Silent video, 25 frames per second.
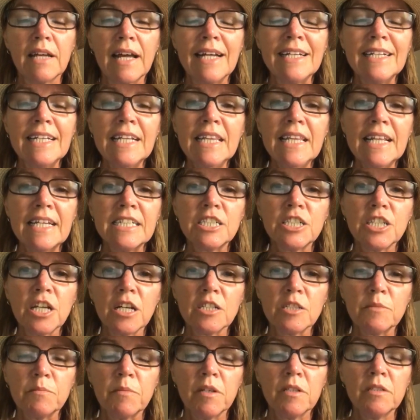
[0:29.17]
And in that
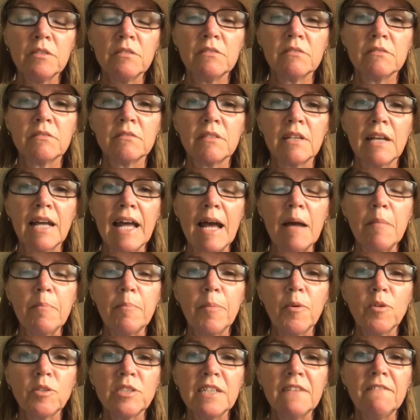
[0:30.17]
judgment, our
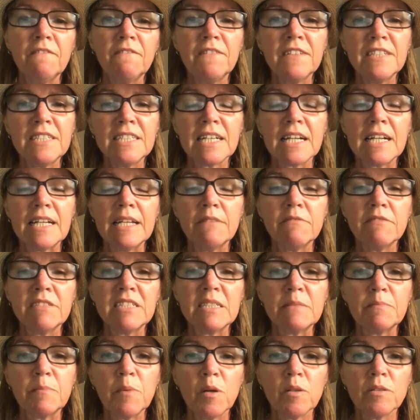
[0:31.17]
body physically
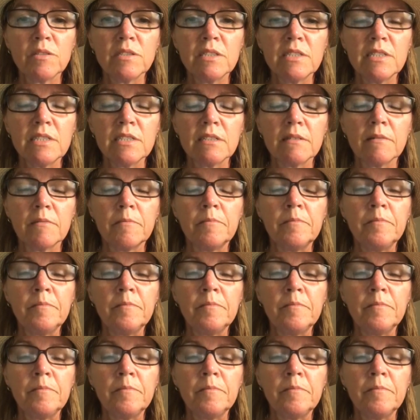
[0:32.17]
responds,